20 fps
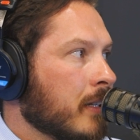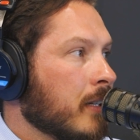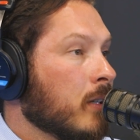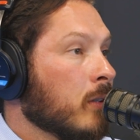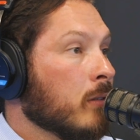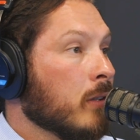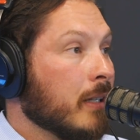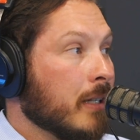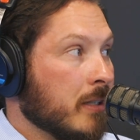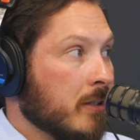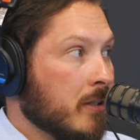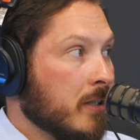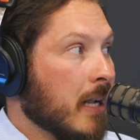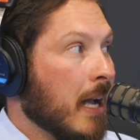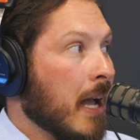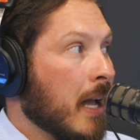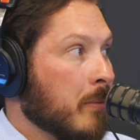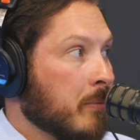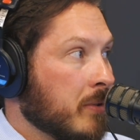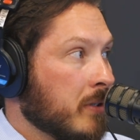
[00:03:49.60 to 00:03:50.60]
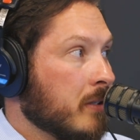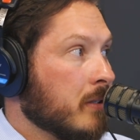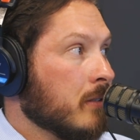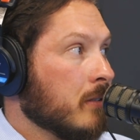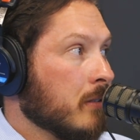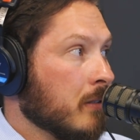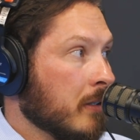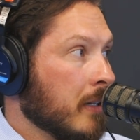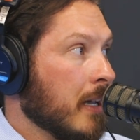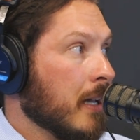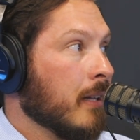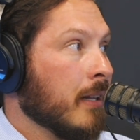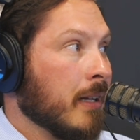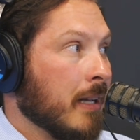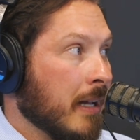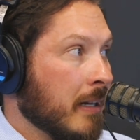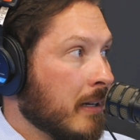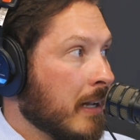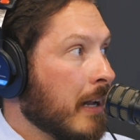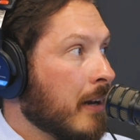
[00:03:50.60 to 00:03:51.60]
and you look at jobs, okay, like
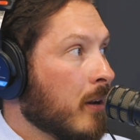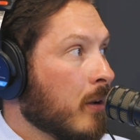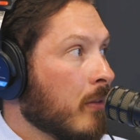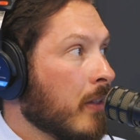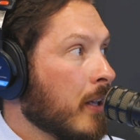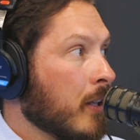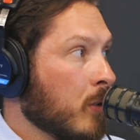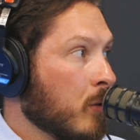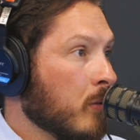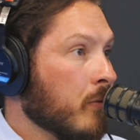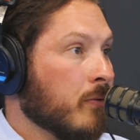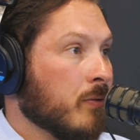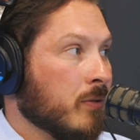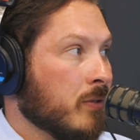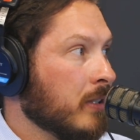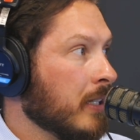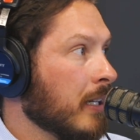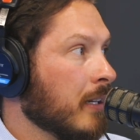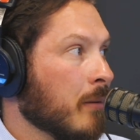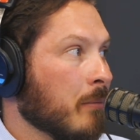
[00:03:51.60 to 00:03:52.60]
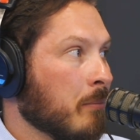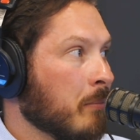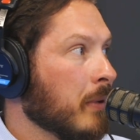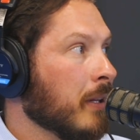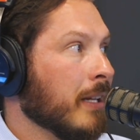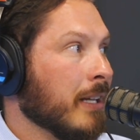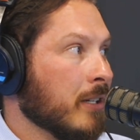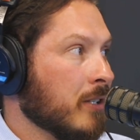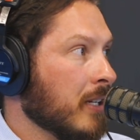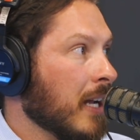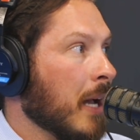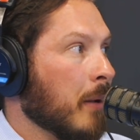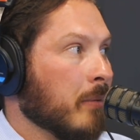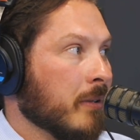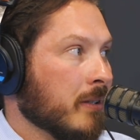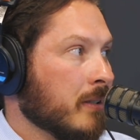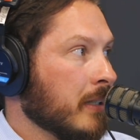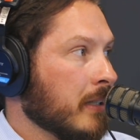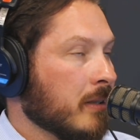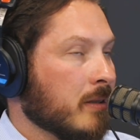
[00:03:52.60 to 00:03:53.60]
I know that you've seen a million job
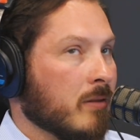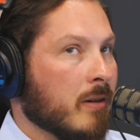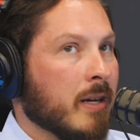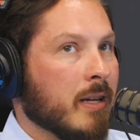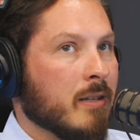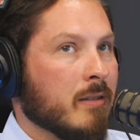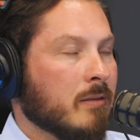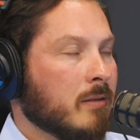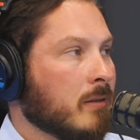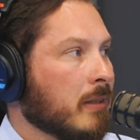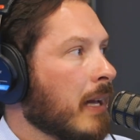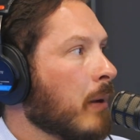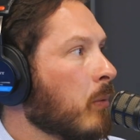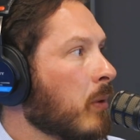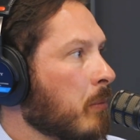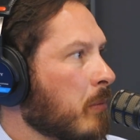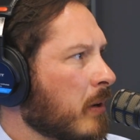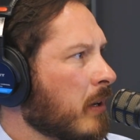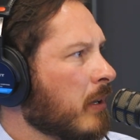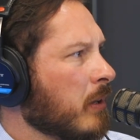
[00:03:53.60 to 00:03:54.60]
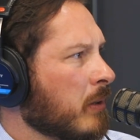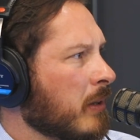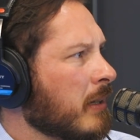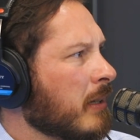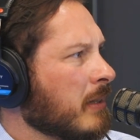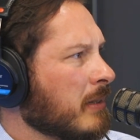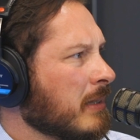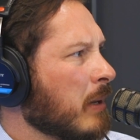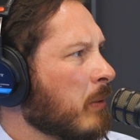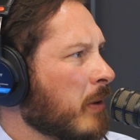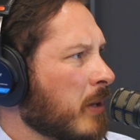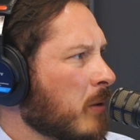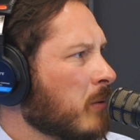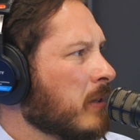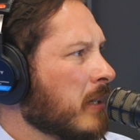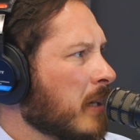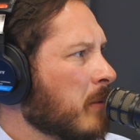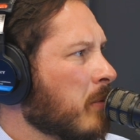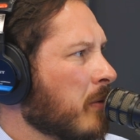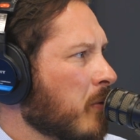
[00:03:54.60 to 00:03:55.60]
listings, right? Isn't that what you
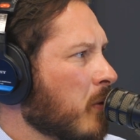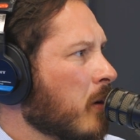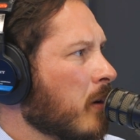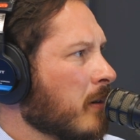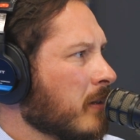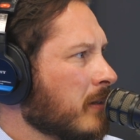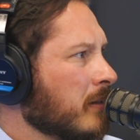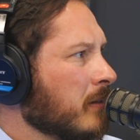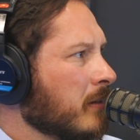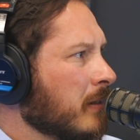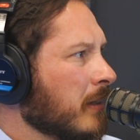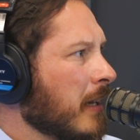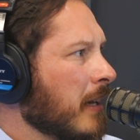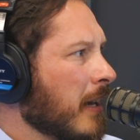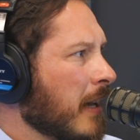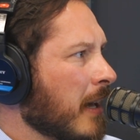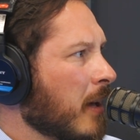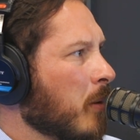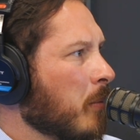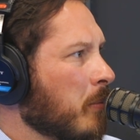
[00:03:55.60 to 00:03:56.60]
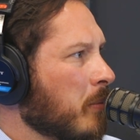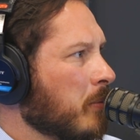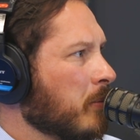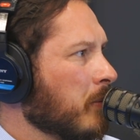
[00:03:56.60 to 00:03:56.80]
did before? Is kind of help